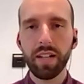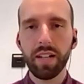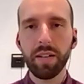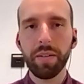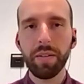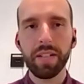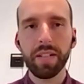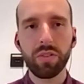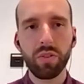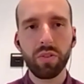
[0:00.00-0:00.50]

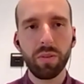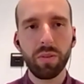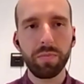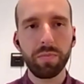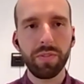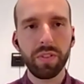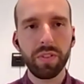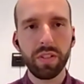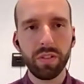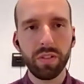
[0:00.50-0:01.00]
in
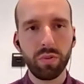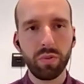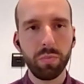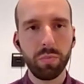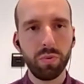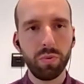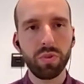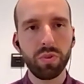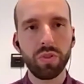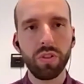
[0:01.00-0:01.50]
terms of the
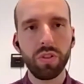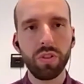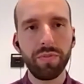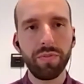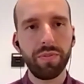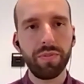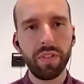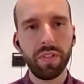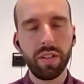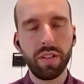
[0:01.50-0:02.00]
distribution of
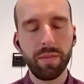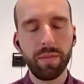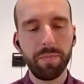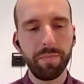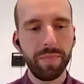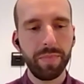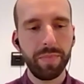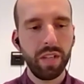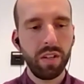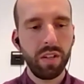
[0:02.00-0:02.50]

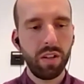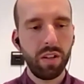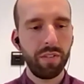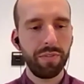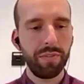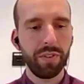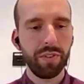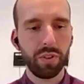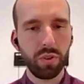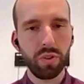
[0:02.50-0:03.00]

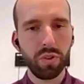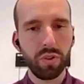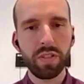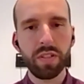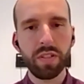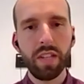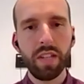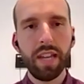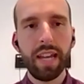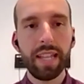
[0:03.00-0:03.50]
the
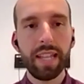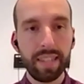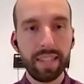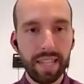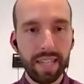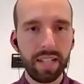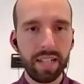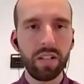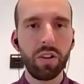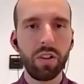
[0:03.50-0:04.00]
goods, and
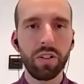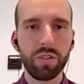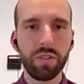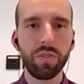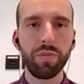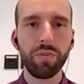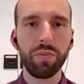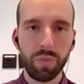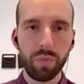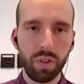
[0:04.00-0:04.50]
then
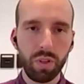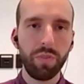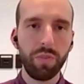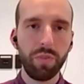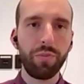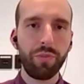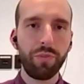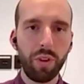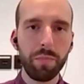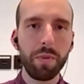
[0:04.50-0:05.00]
also
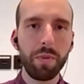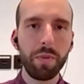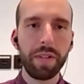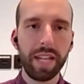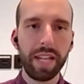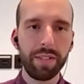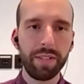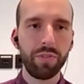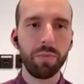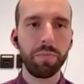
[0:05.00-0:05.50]
from a
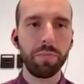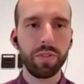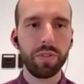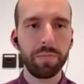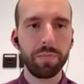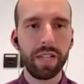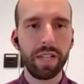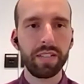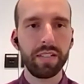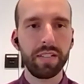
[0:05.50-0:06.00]
platform
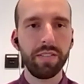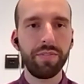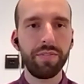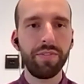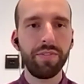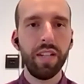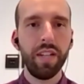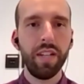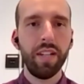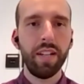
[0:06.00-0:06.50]
perspective,
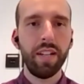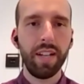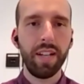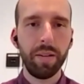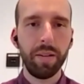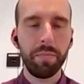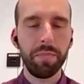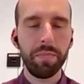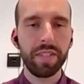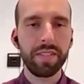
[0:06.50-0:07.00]

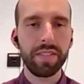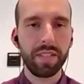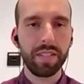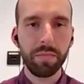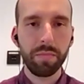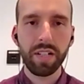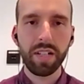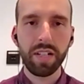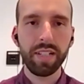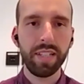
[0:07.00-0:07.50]

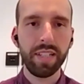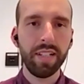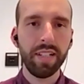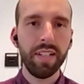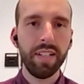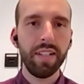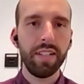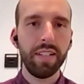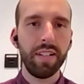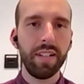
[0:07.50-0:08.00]

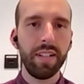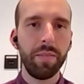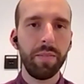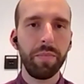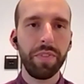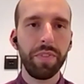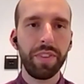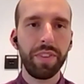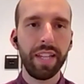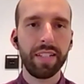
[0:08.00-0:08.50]
similarly
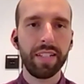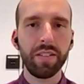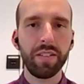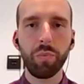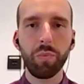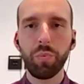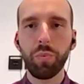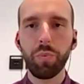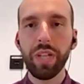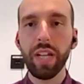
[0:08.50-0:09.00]
that
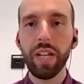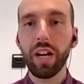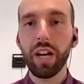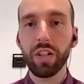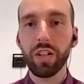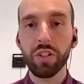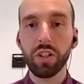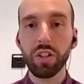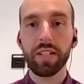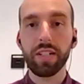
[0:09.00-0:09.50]
we
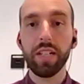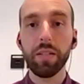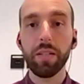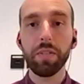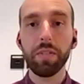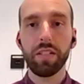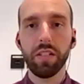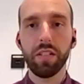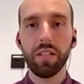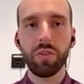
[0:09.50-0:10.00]
are not
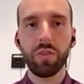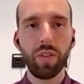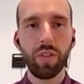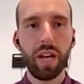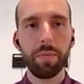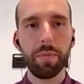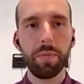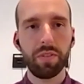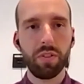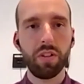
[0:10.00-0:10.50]
limited to
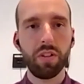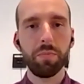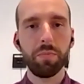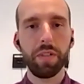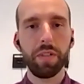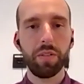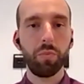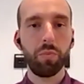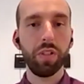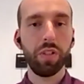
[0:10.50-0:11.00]
Amazon,
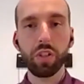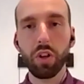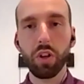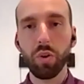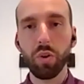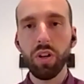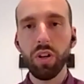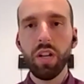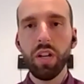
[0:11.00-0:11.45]
but will go